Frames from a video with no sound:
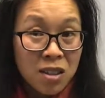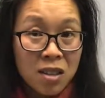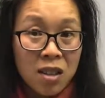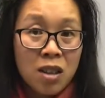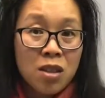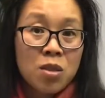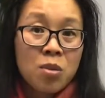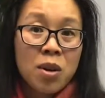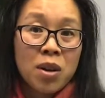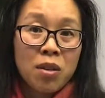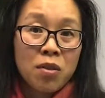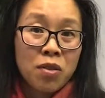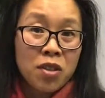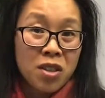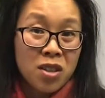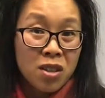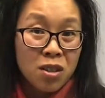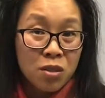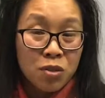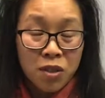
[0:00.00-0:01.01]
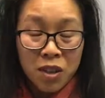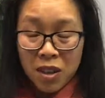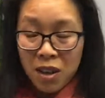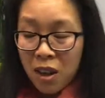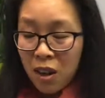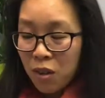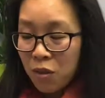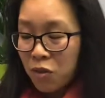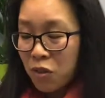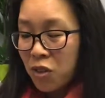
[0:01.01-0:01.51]
that the one off the shelf can
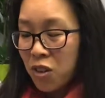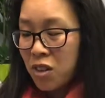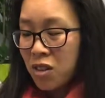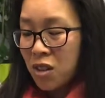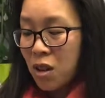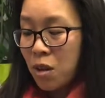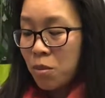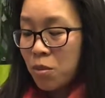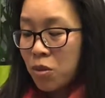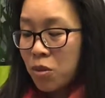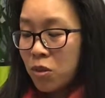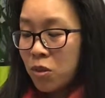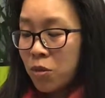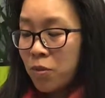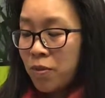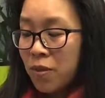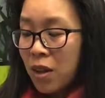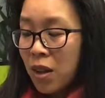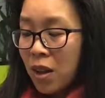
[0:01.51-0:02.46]
have, for example.